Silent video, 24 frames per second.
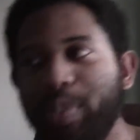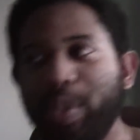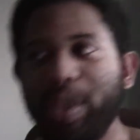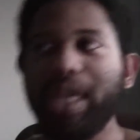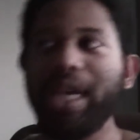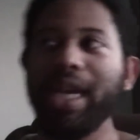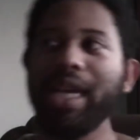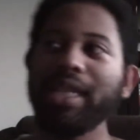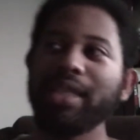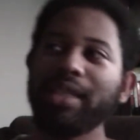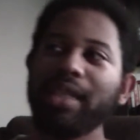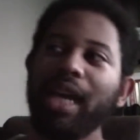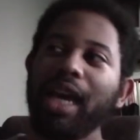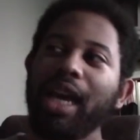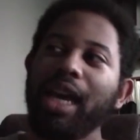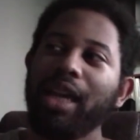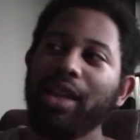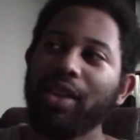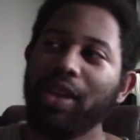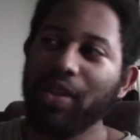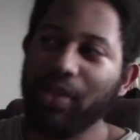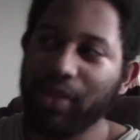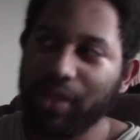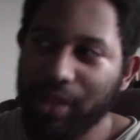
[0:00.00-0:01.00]
because
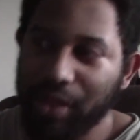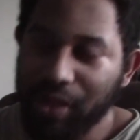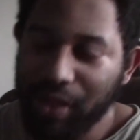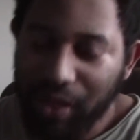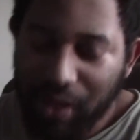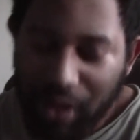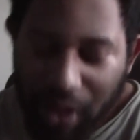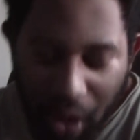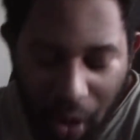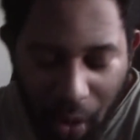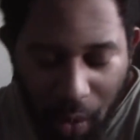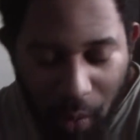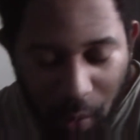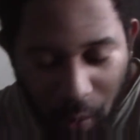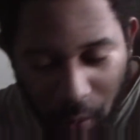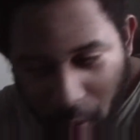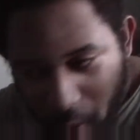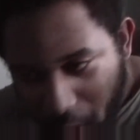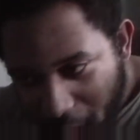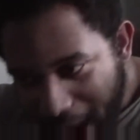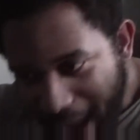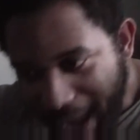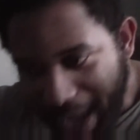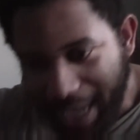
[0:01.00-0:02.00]
there's no
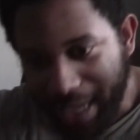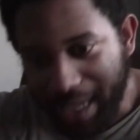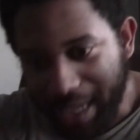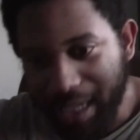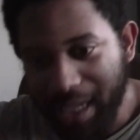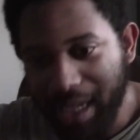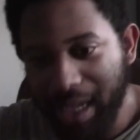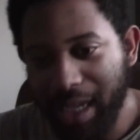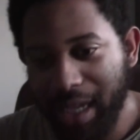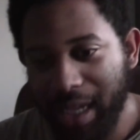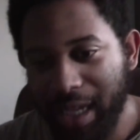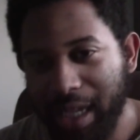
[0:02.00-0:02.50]
way